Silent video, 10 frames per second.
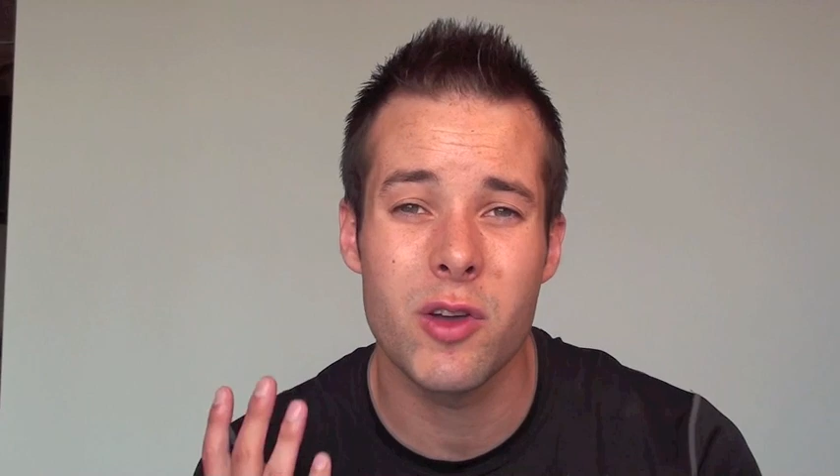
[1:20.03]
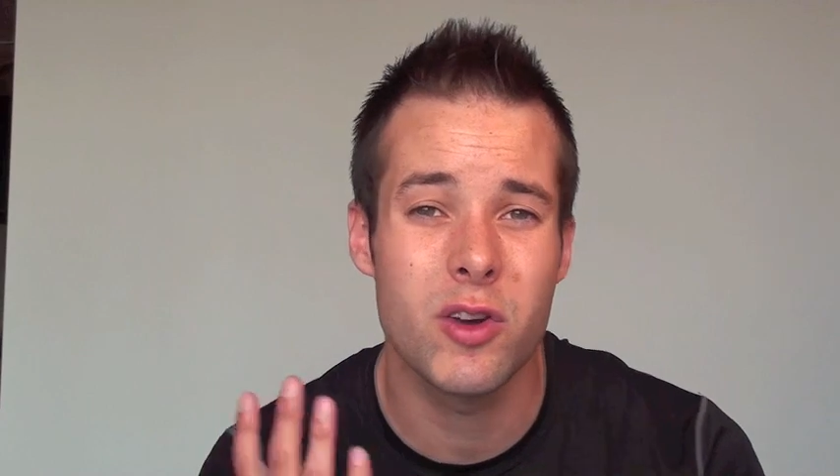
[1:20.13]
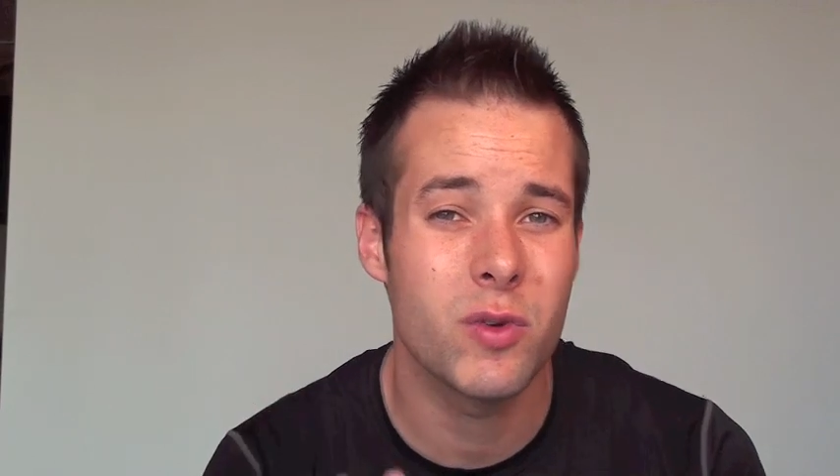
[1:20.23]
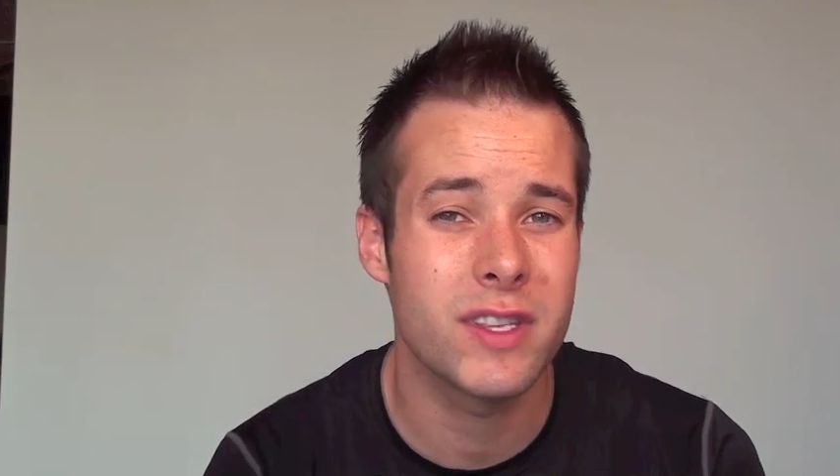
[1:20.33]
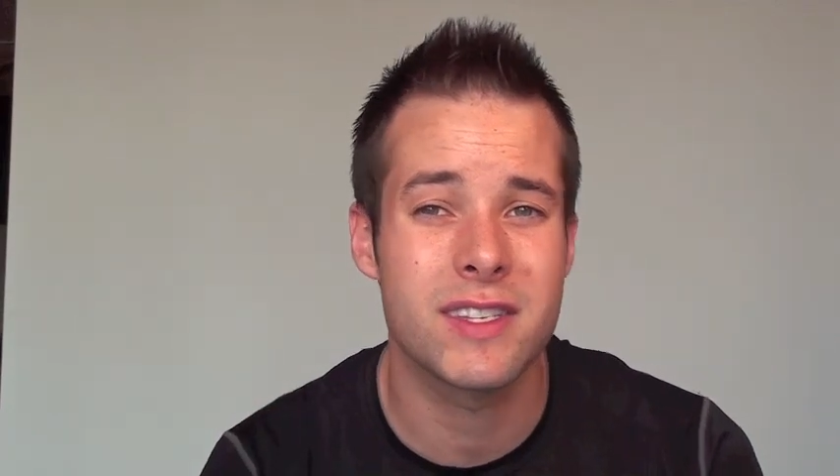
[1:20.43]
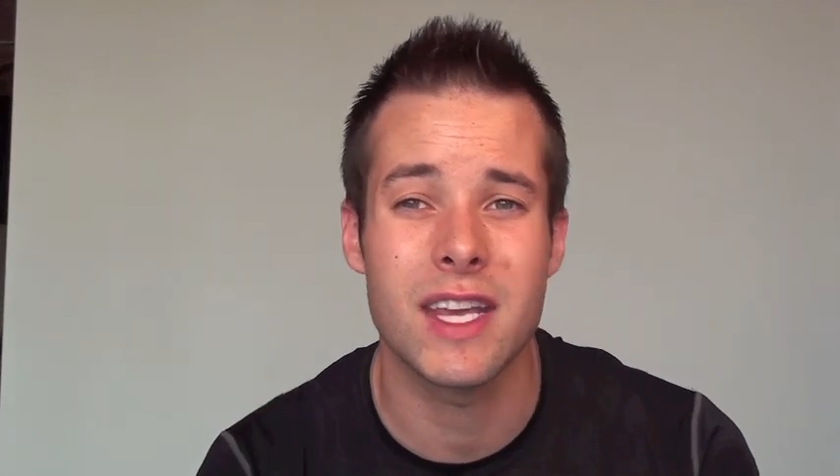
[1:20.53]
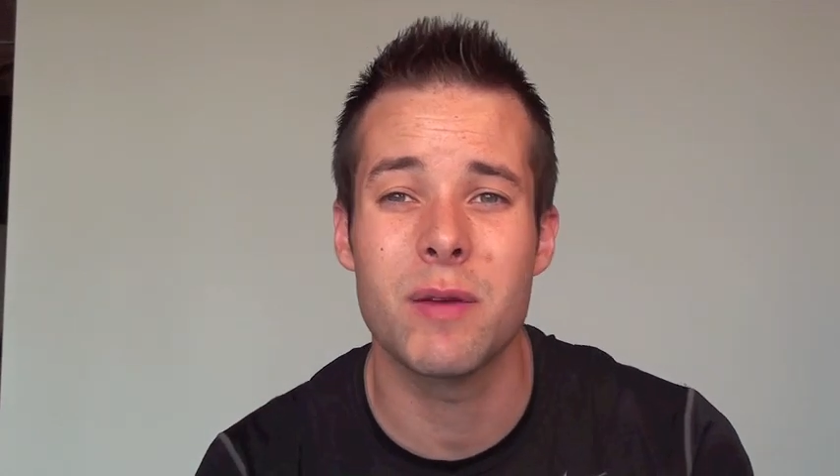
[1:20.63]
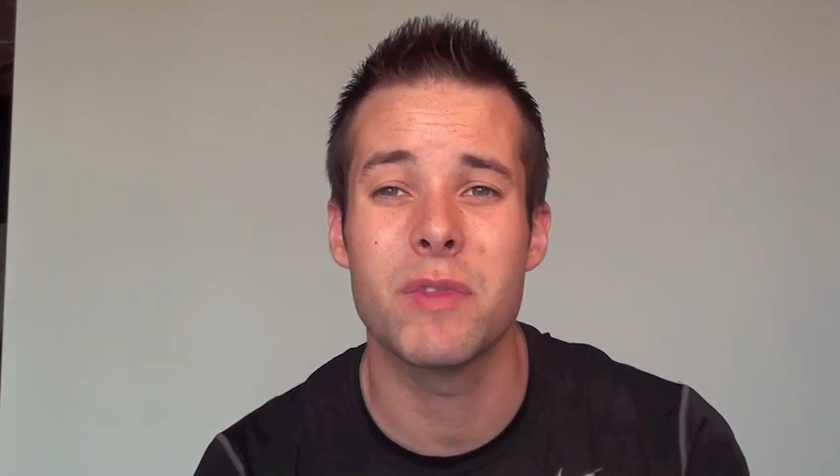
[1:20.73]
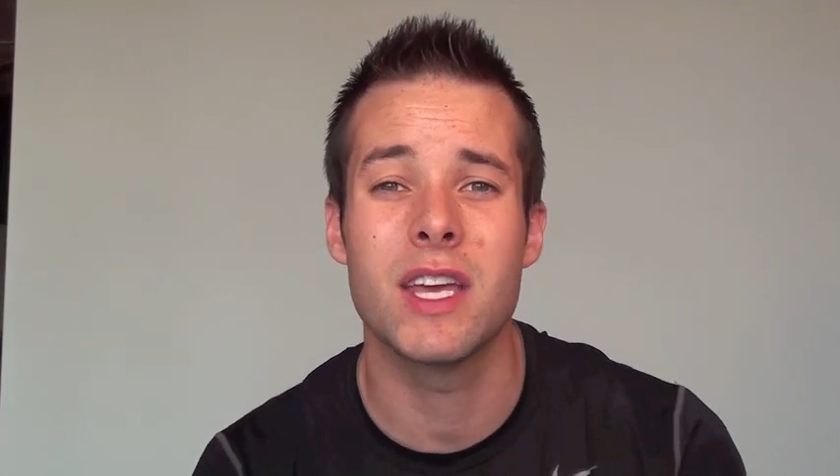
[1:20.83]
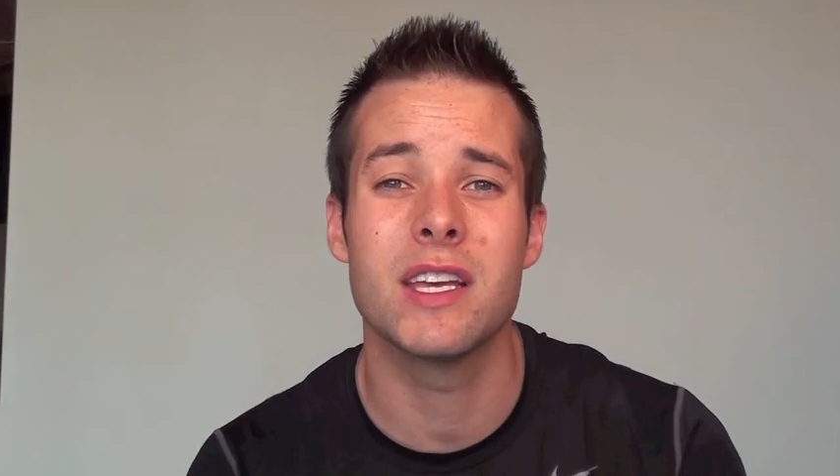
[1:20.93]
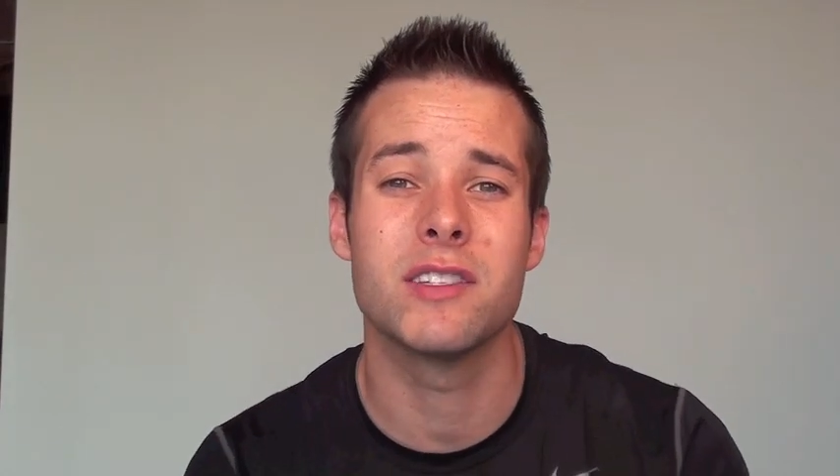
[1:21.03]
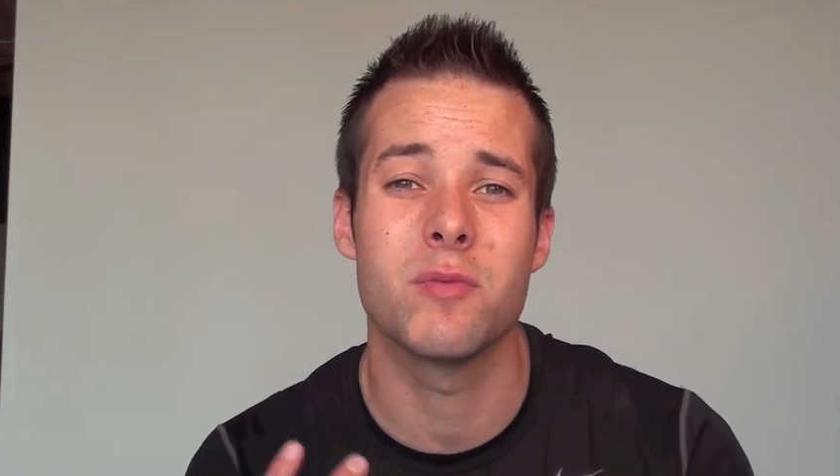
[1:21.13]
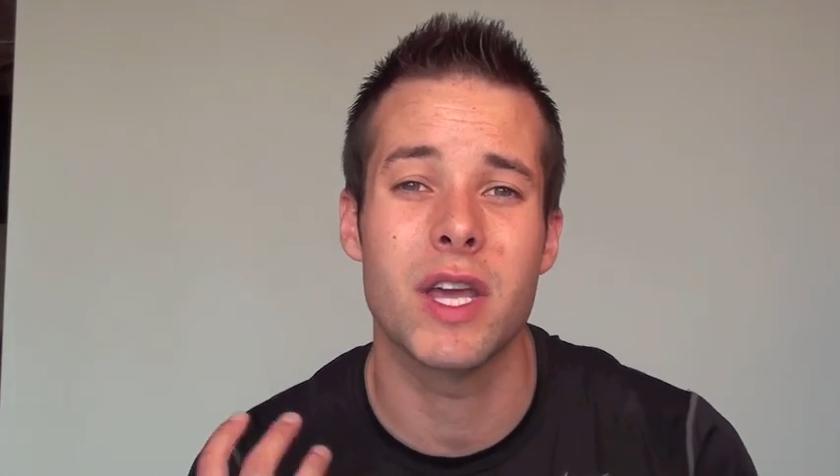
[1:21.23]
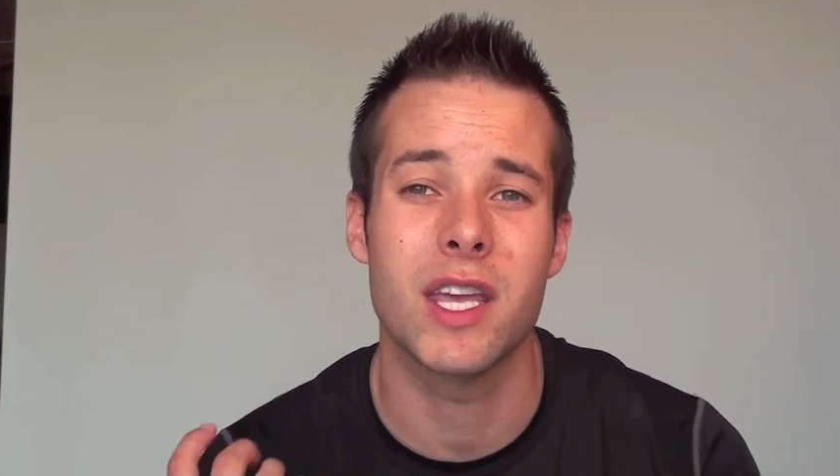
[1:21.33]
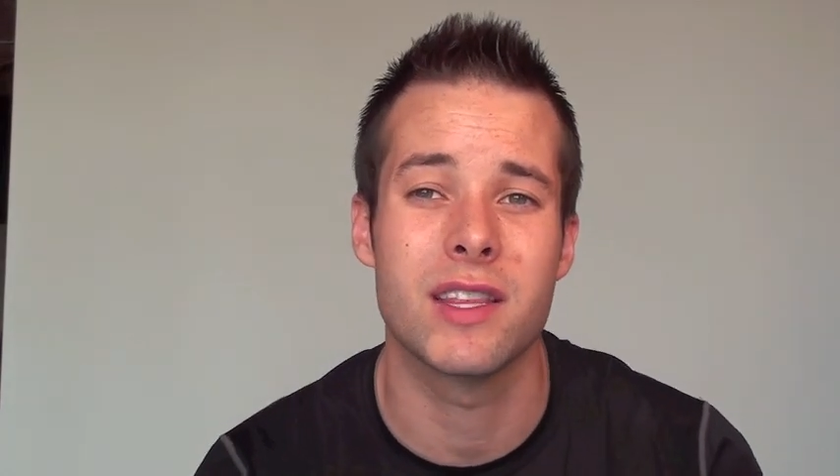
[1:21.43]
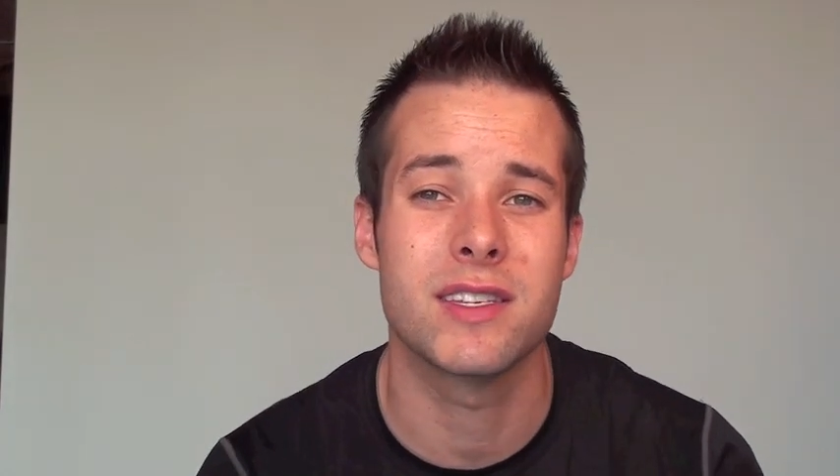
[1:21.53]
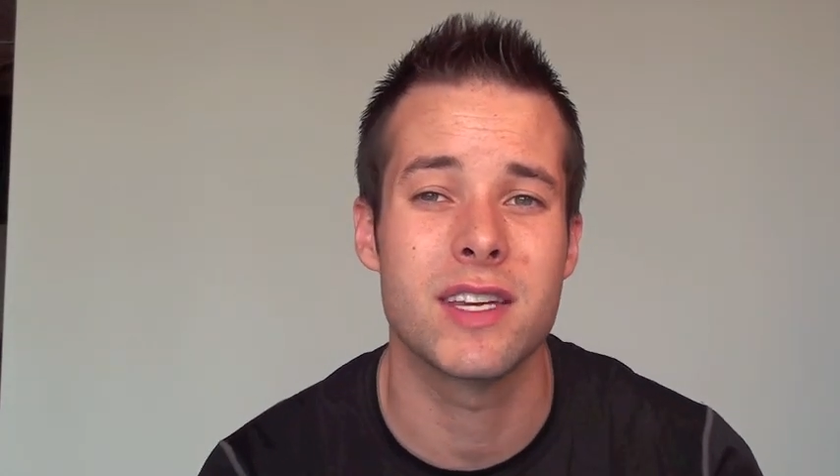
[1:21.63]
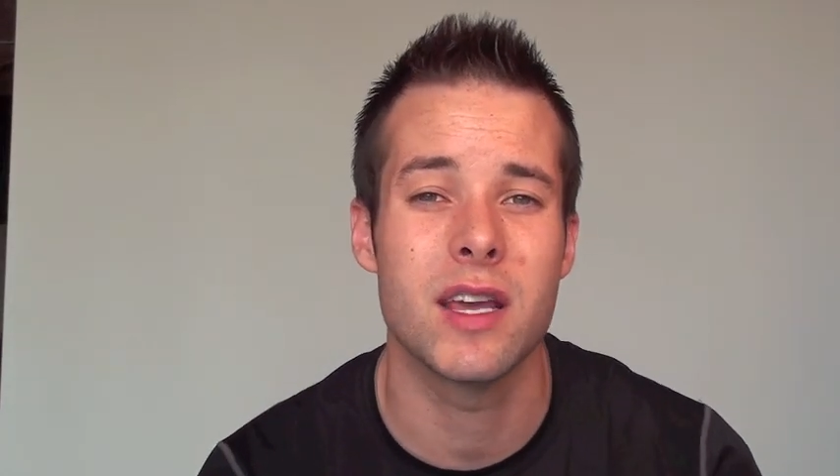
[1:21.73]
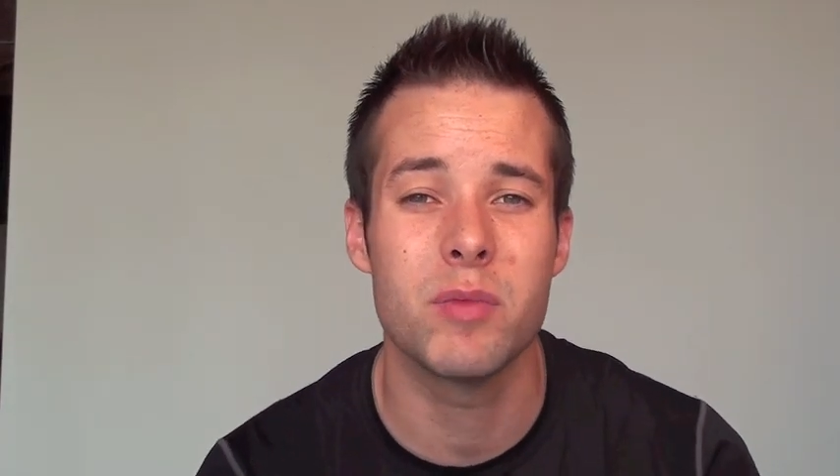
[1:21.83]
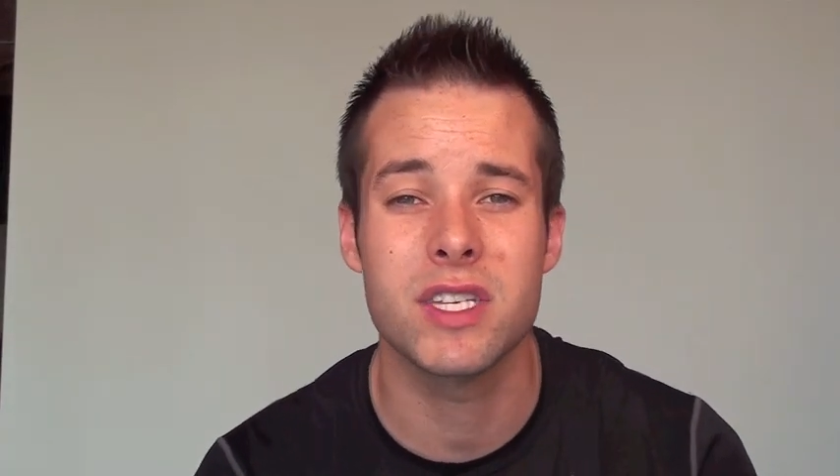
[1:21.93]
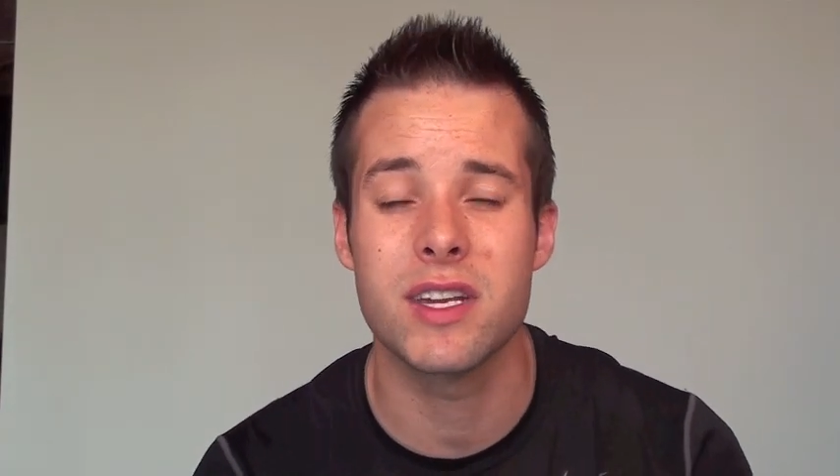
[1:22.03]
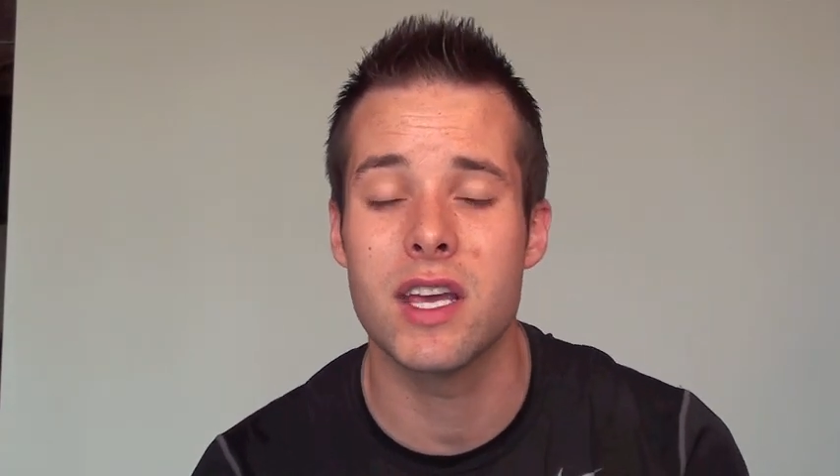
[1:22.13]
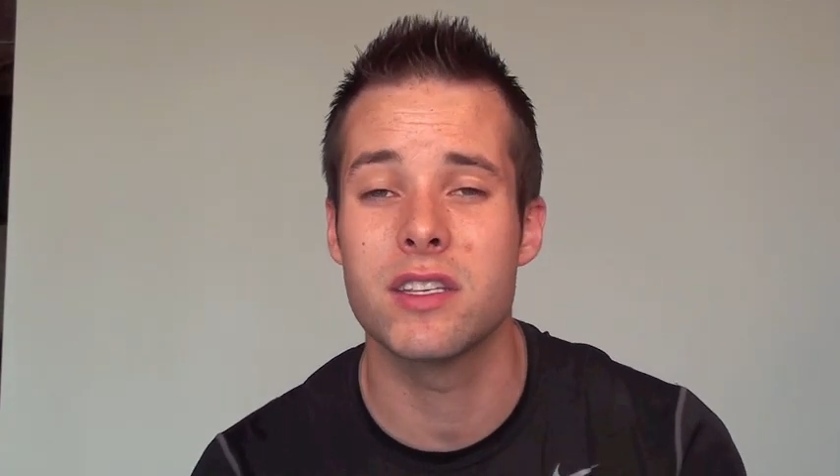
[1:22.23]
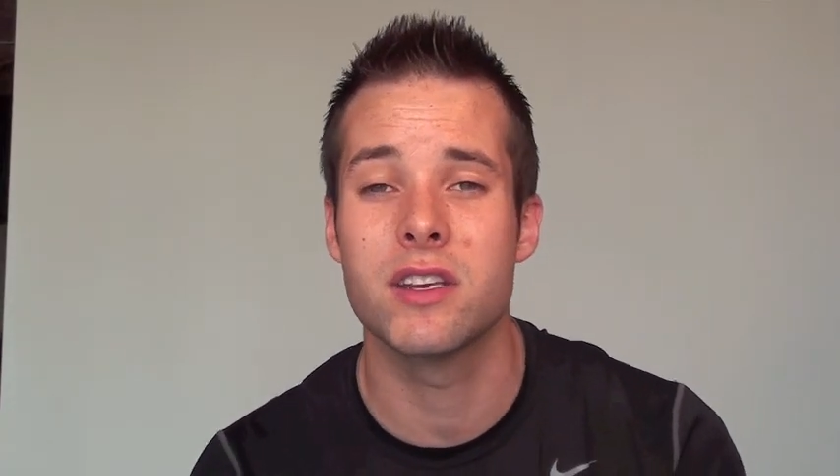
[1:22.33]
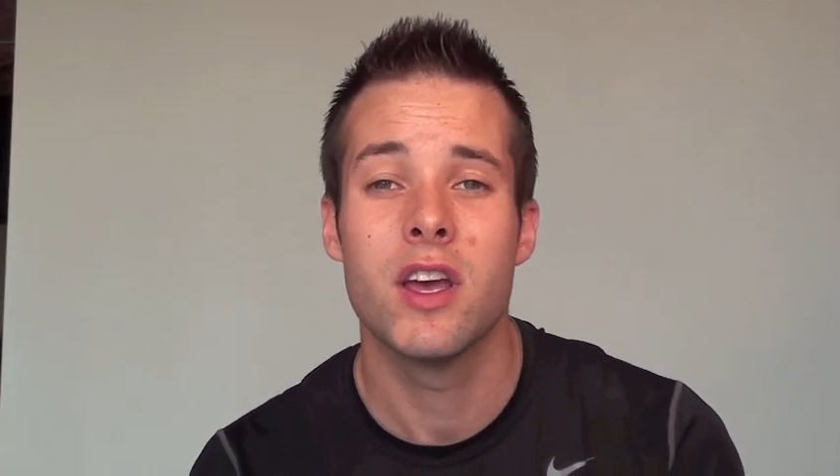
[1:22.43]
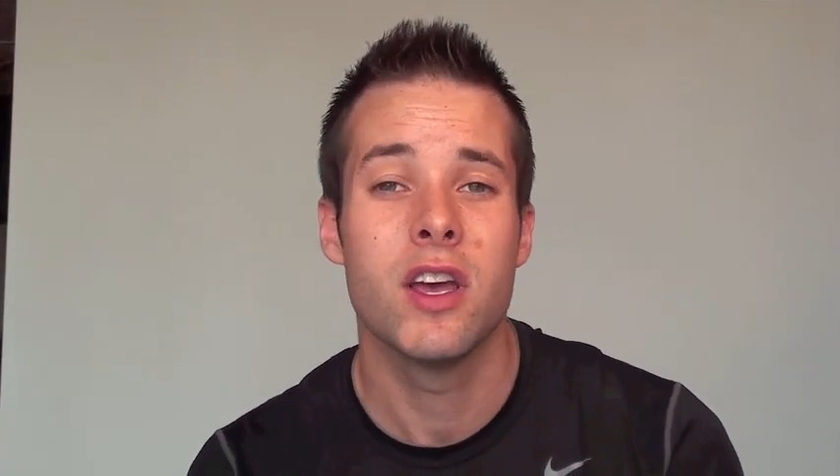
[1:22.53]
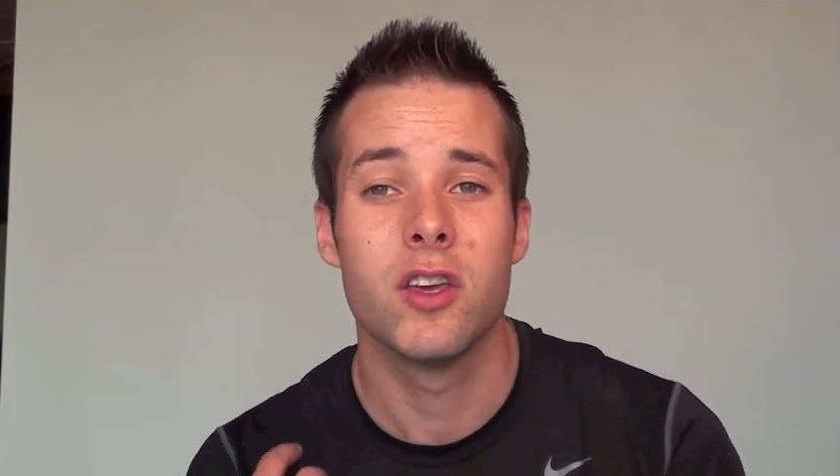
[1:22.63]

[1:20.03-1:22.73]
you're doing the same things, you're making the same mistakes,